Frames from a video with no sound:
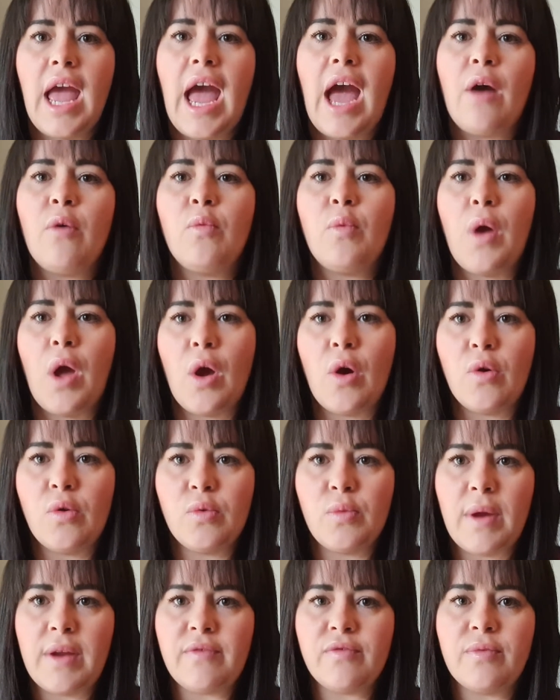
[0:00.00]
Our
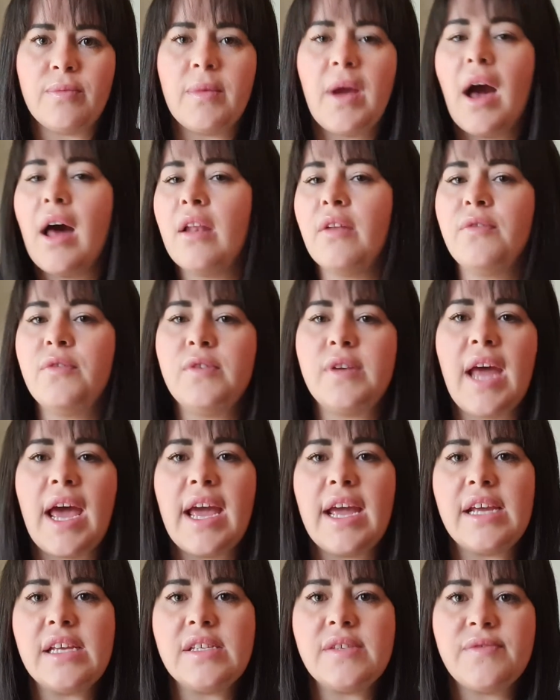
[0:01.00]
world went from colourful
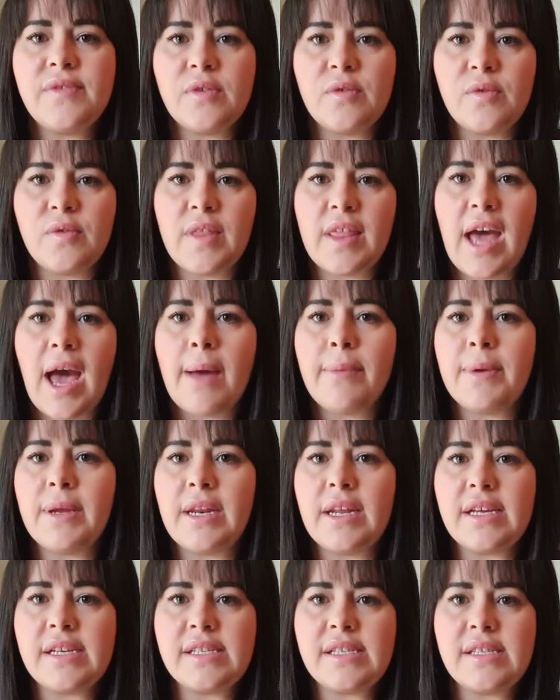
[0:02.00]
days filled with
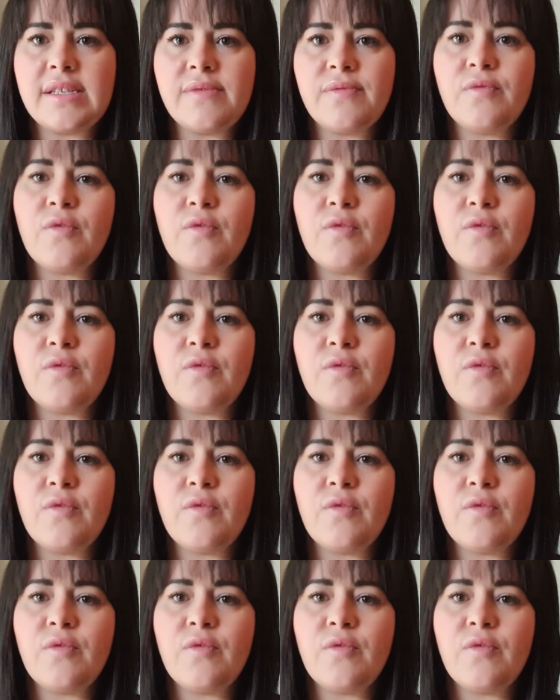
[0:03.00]
happiness,